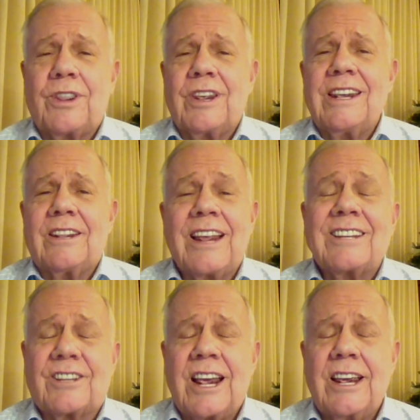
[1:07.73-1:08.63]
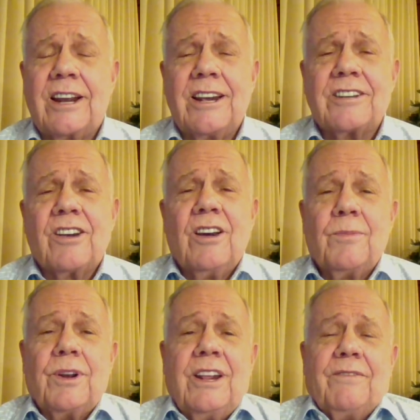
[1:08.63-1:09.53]
think it. They say it is.
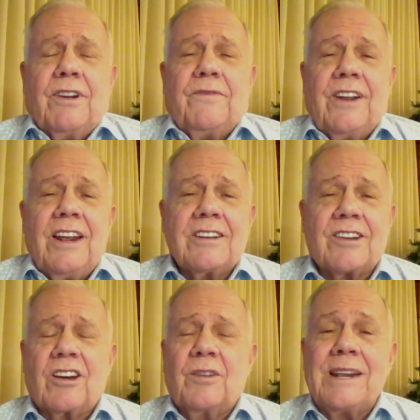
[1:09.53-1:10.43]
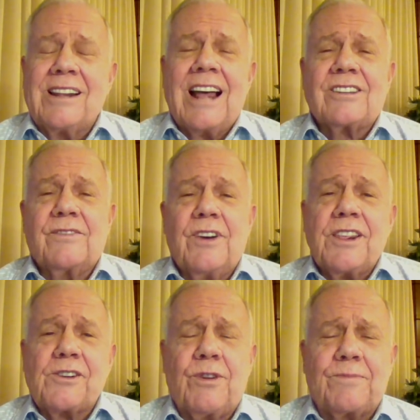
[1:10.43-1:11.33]
But even if it is, there are going to be lots of
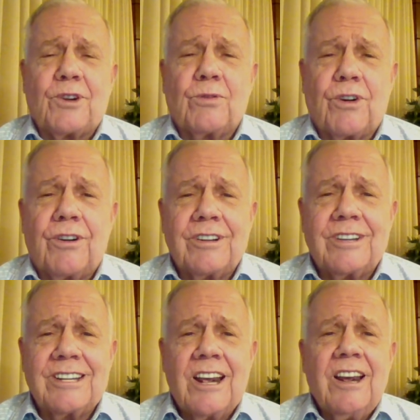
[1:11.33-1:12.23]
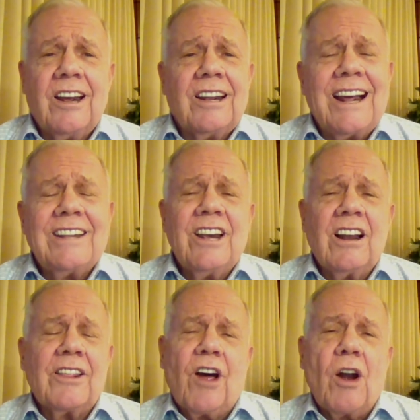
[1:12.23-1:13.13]
other cryptocurrencies.
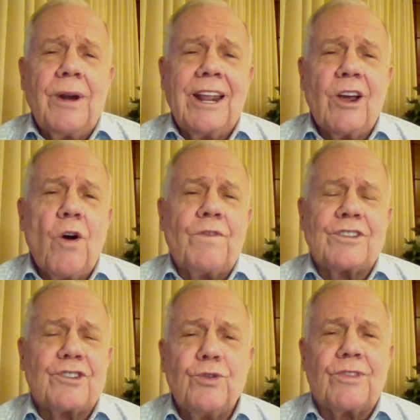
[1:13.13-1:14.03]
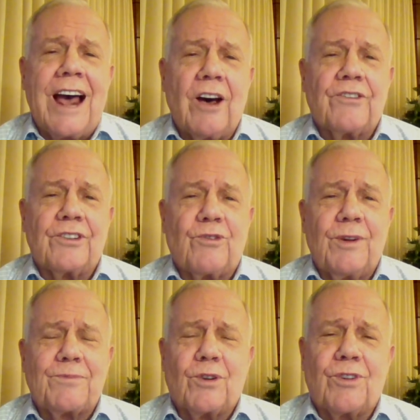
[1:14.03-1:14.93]
Daniela, there are already over 2,000
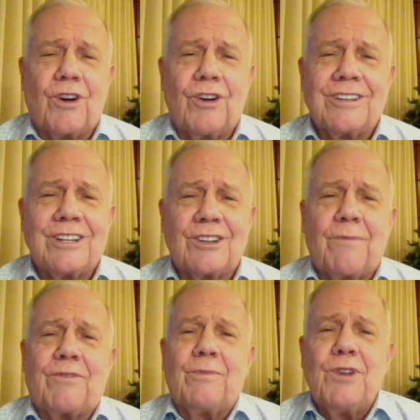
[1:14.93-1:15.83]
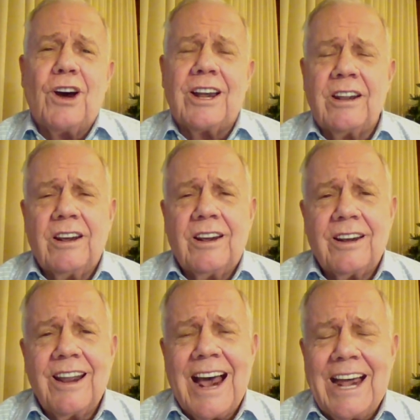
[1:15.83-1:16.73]
cryptocurrencies up from none
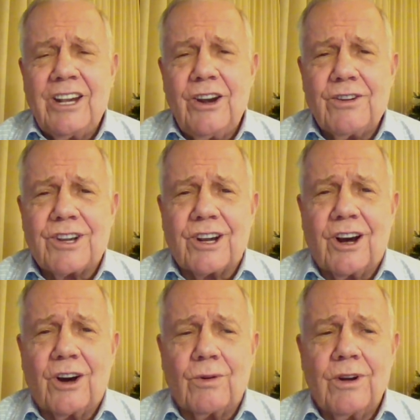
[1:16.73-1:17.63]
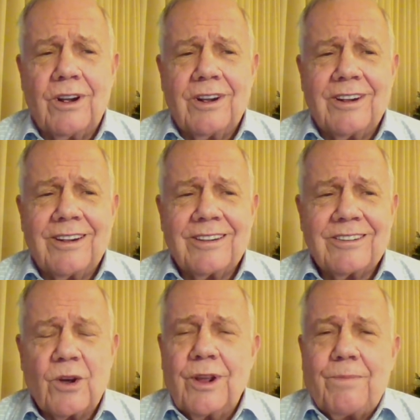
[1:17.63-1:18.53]
9 years ago.
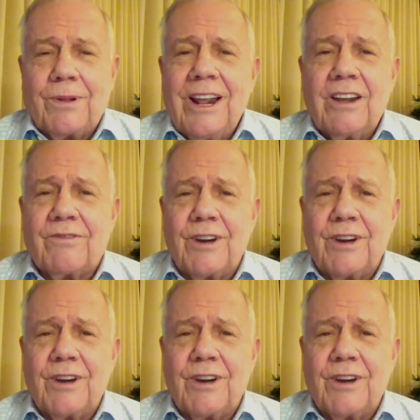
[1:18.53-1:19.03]
So there are plenty of